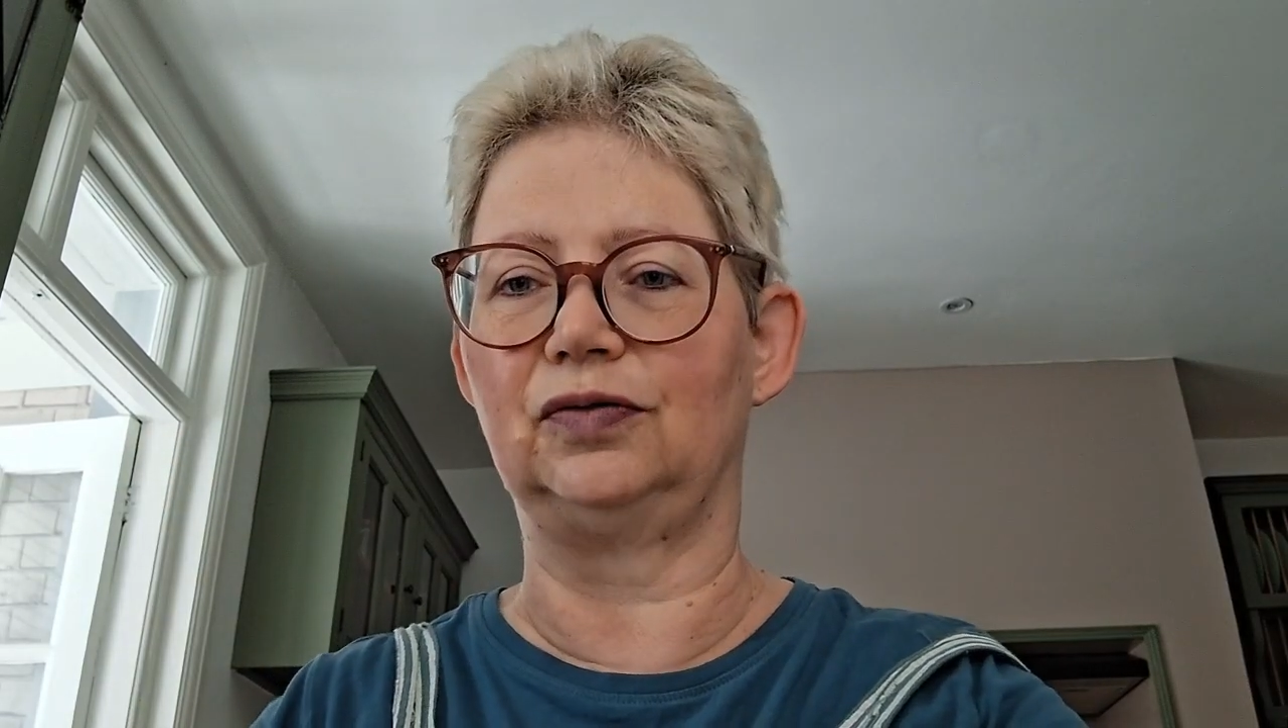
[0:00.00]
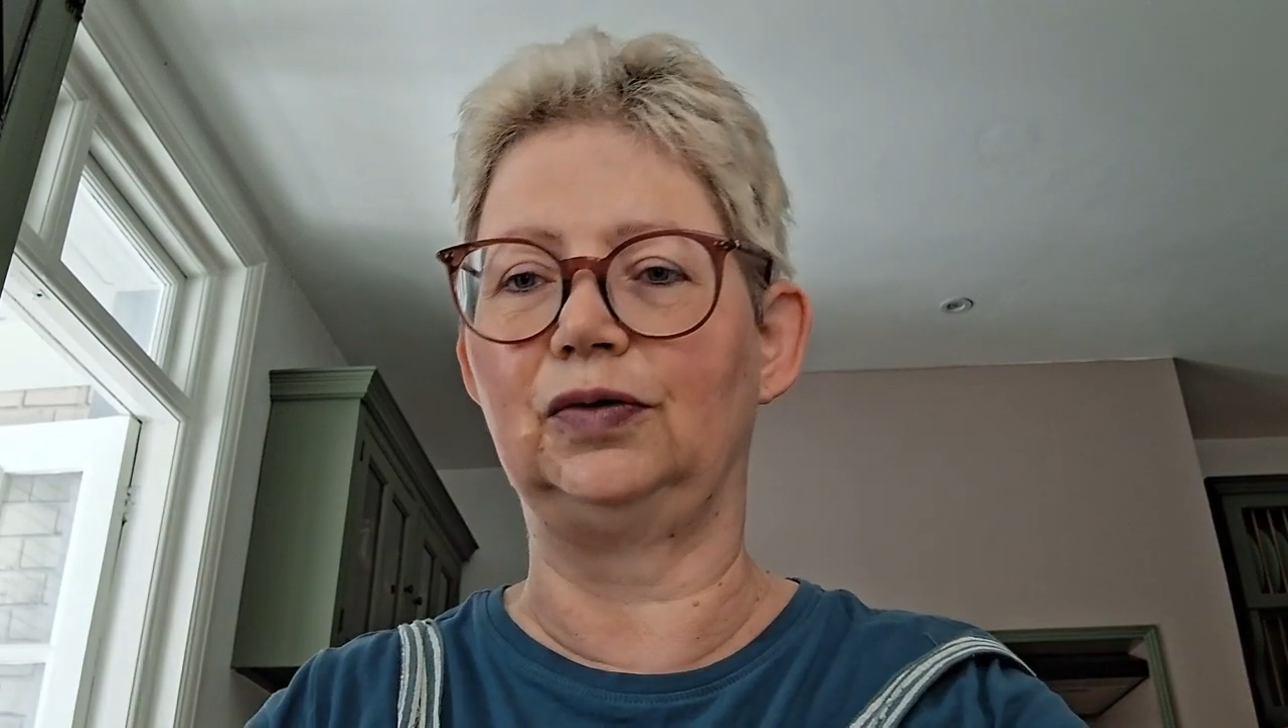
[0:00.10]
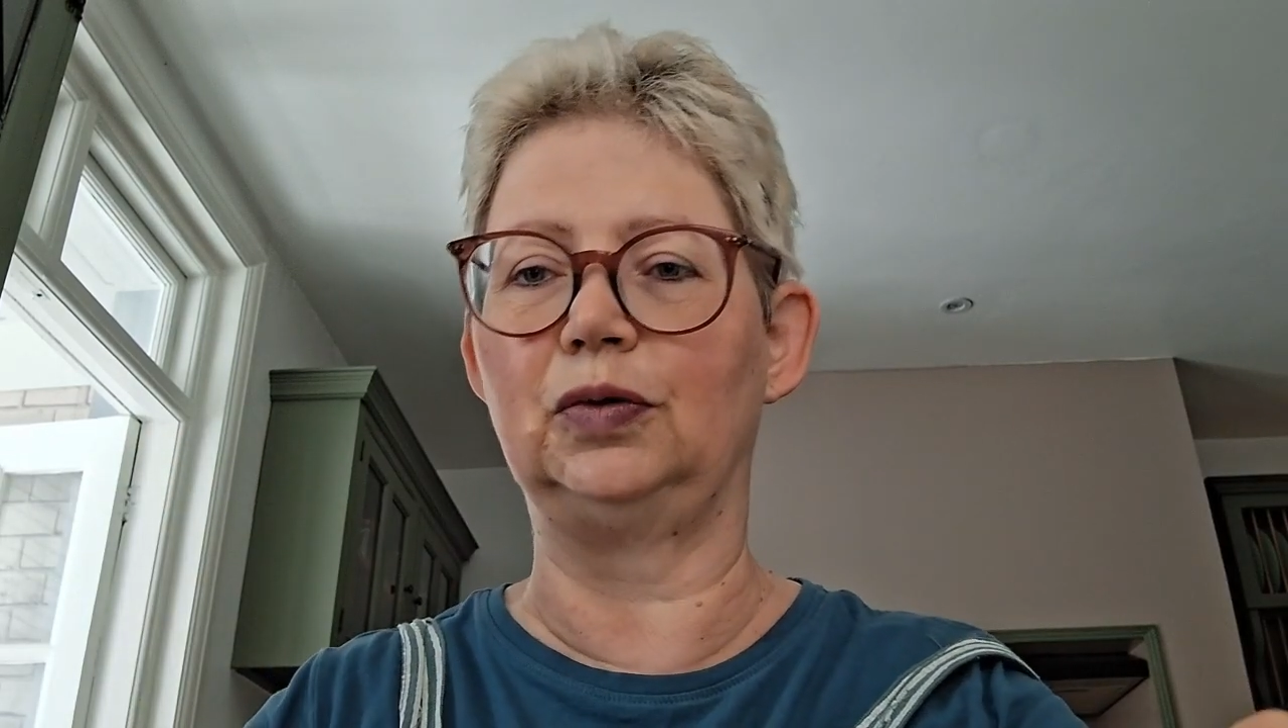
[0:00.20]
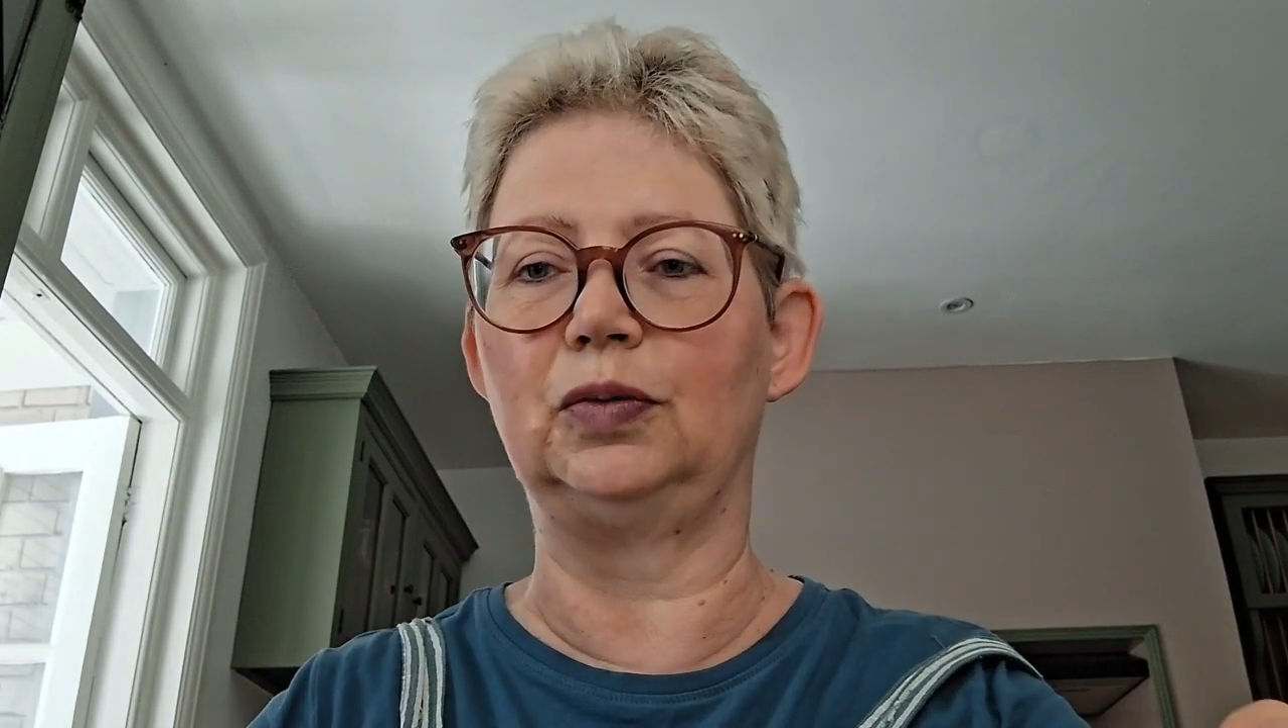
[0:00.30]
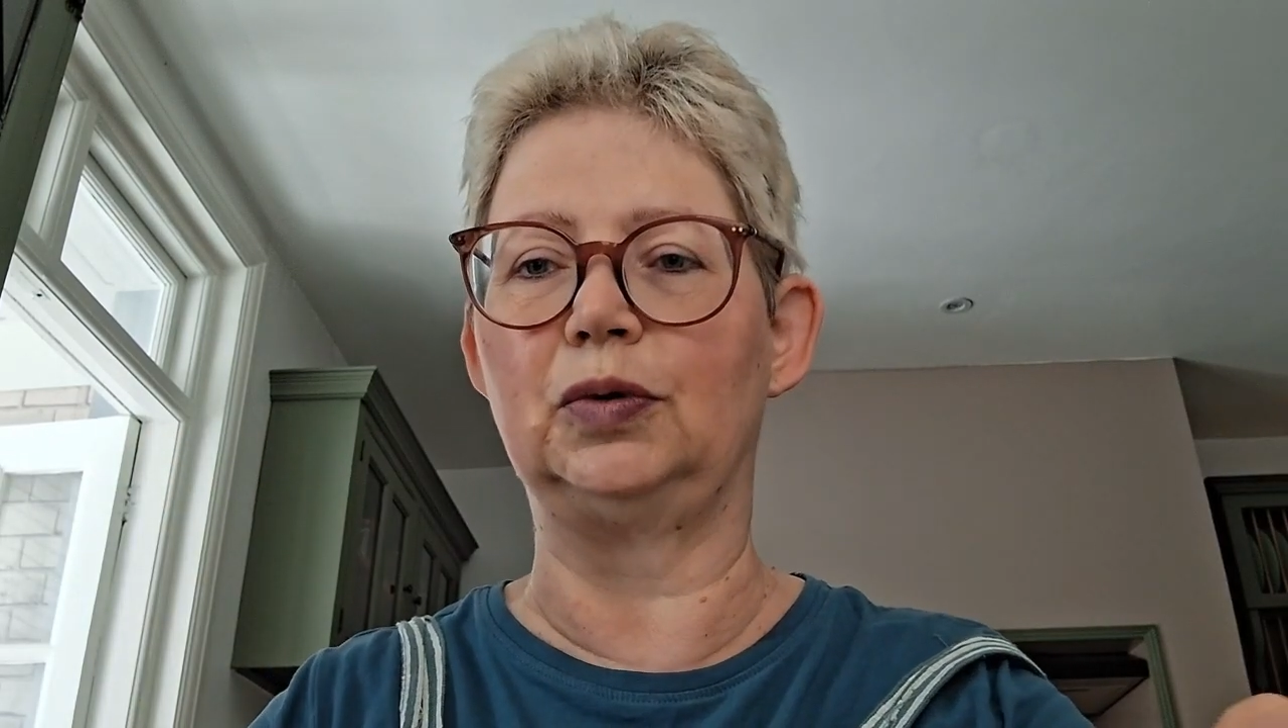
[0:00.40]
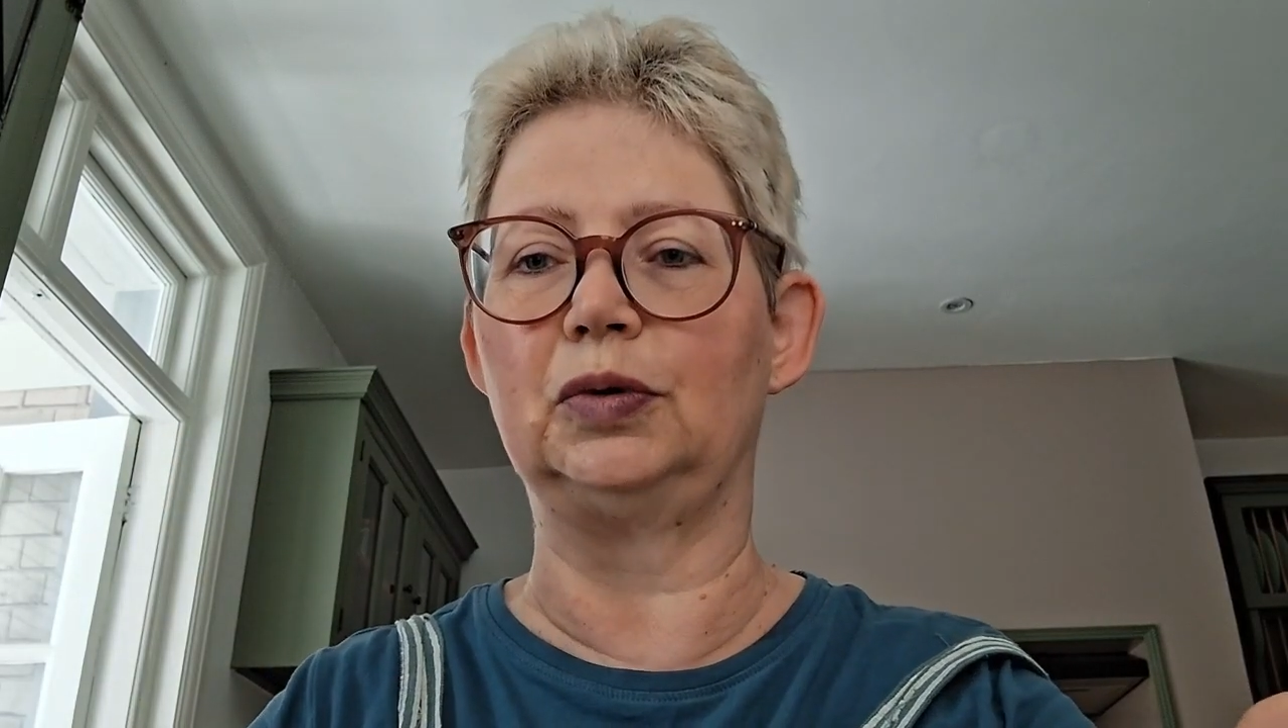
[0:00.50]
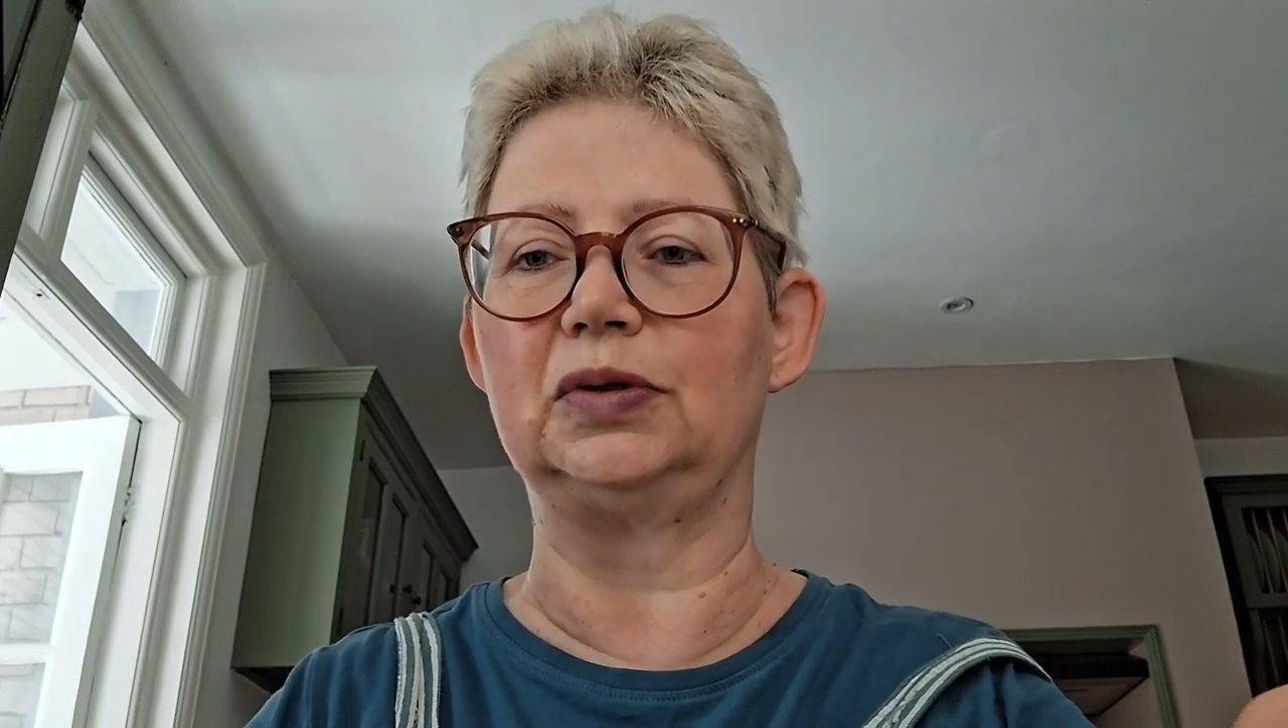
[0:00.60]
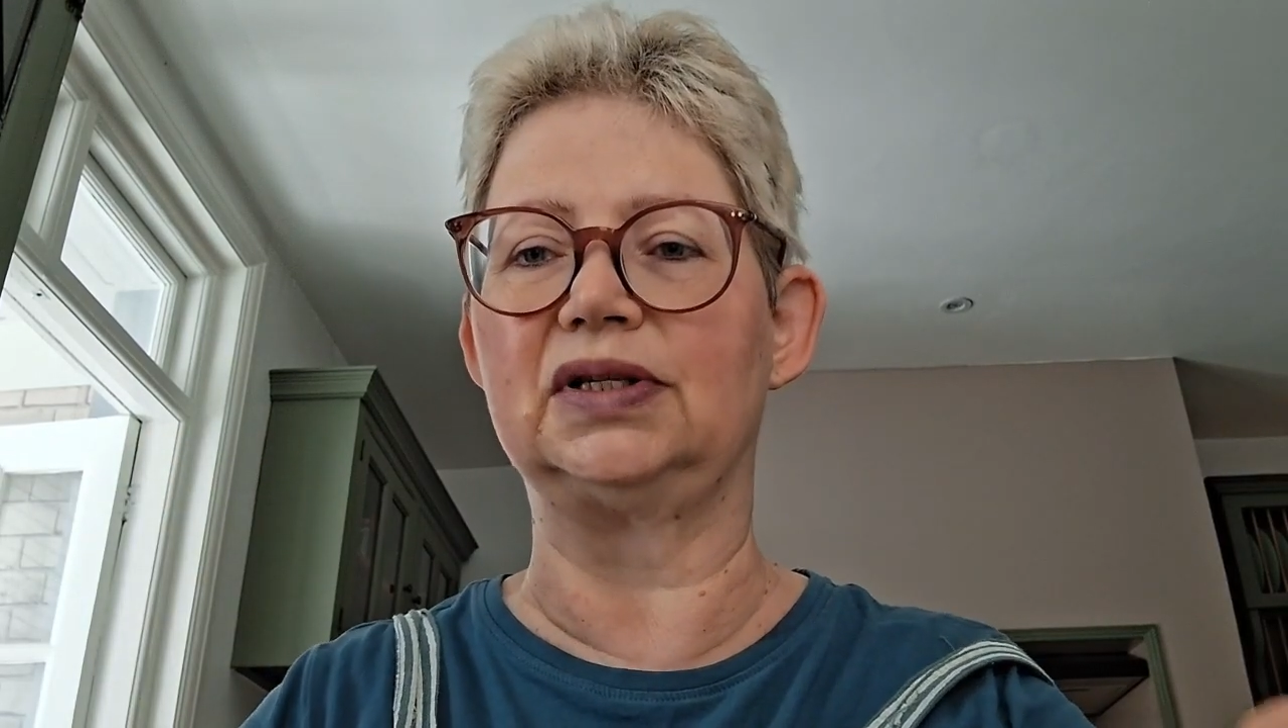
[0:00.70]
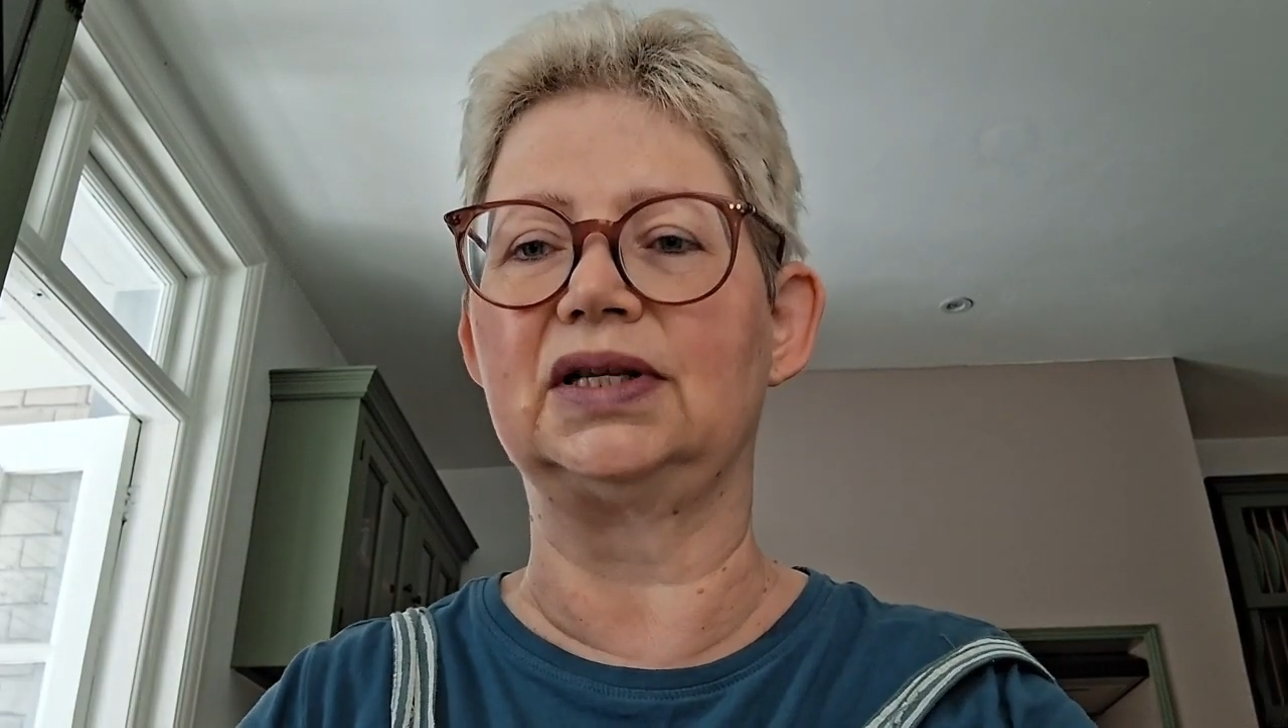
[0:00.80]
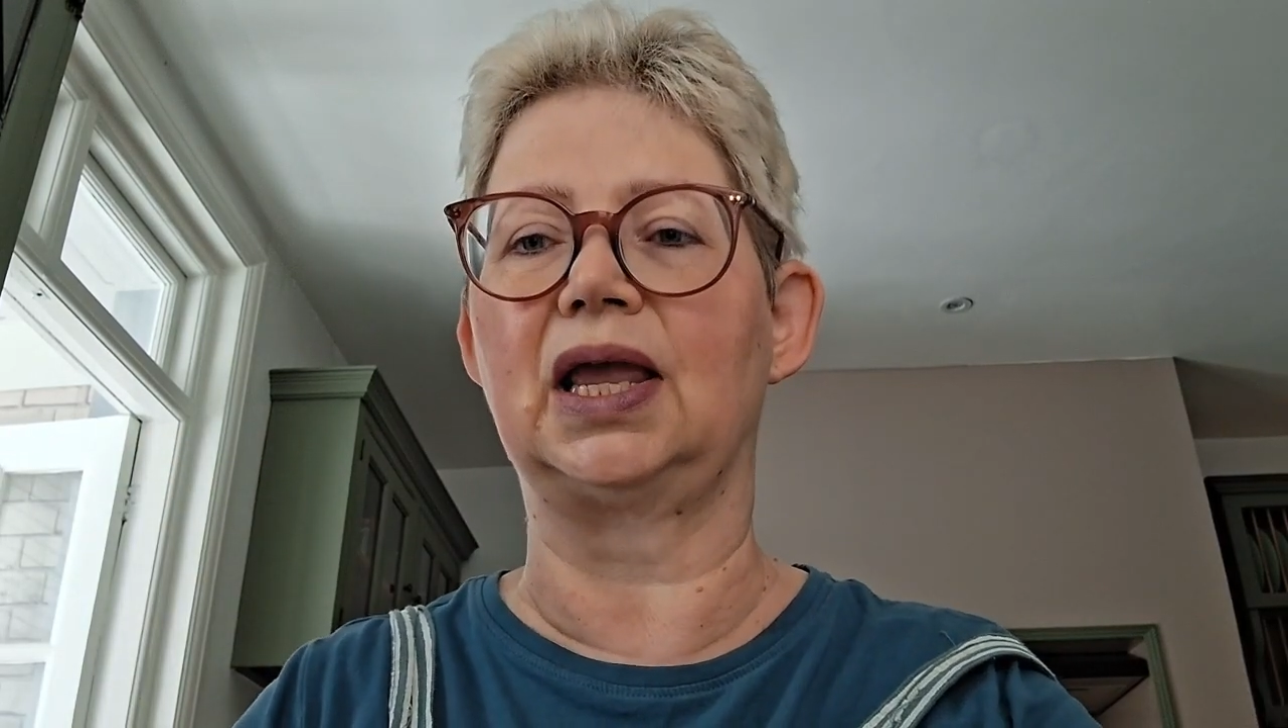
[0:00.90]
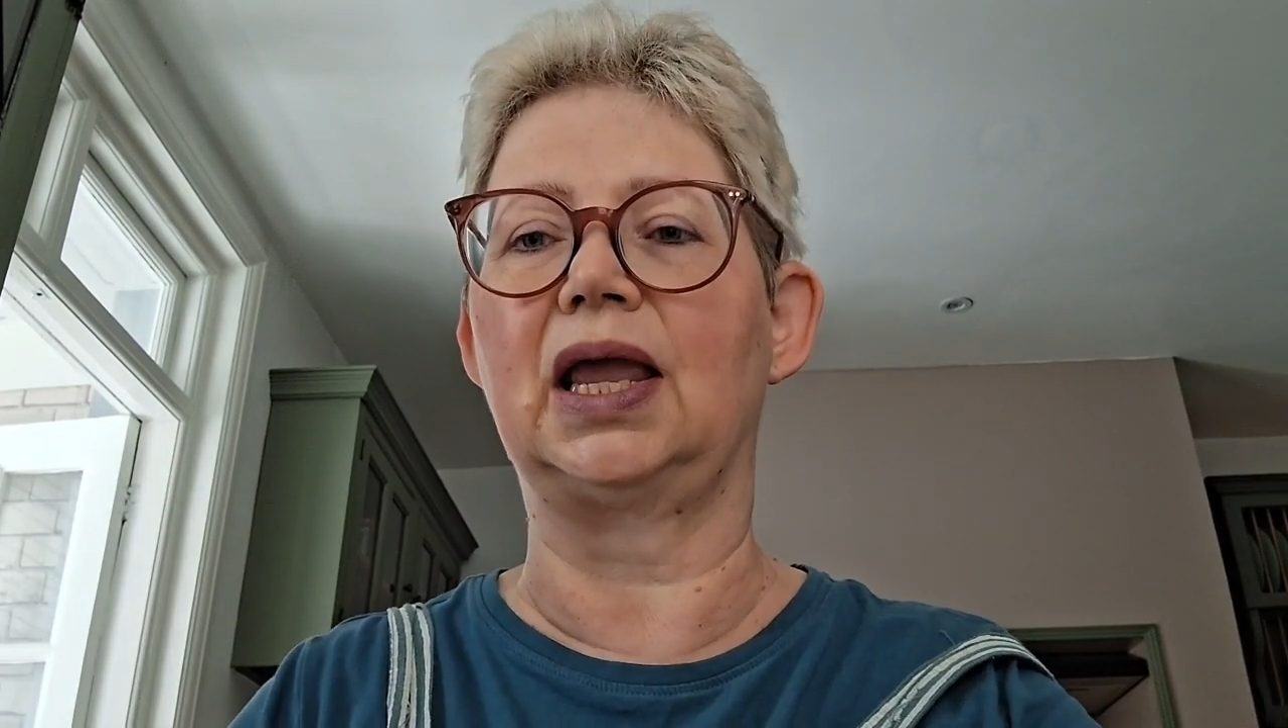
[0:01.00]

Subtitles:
floorboards.